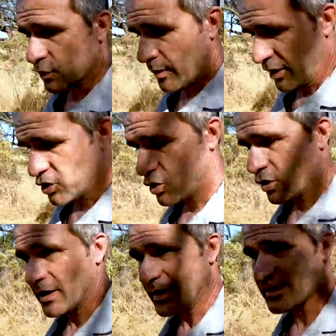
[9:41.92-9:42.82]
you make
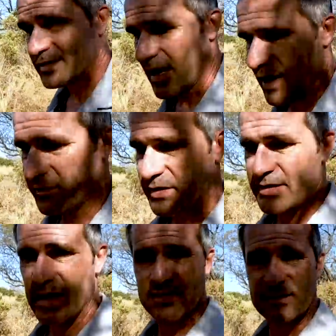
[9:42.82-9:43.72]
sure that its life
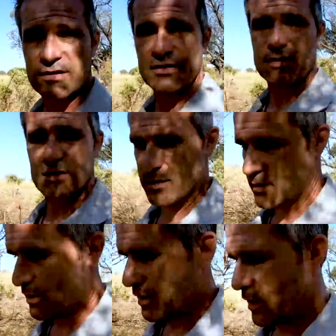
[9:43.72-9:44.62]
is destined
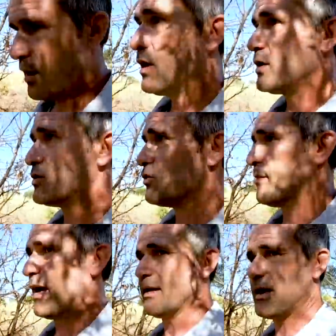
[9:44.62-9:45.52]
to
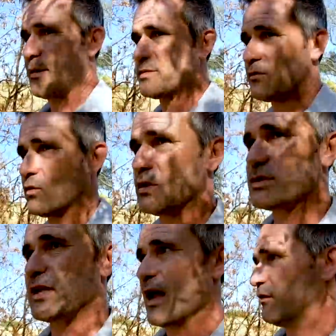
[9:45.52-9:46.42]
remain captive all
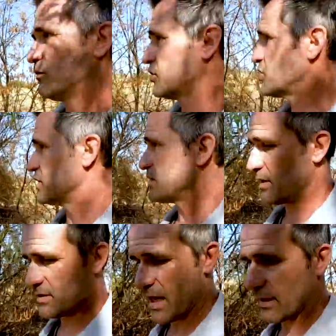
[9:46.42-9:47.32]
its life, which is
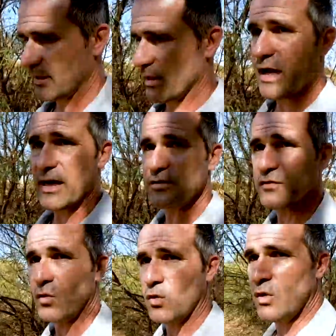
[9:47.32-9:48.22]
sadly the
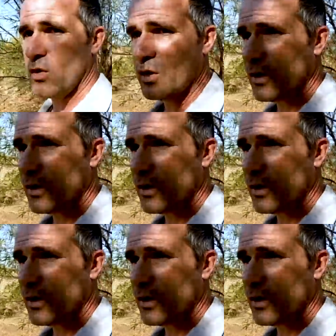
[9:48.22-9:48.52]
case for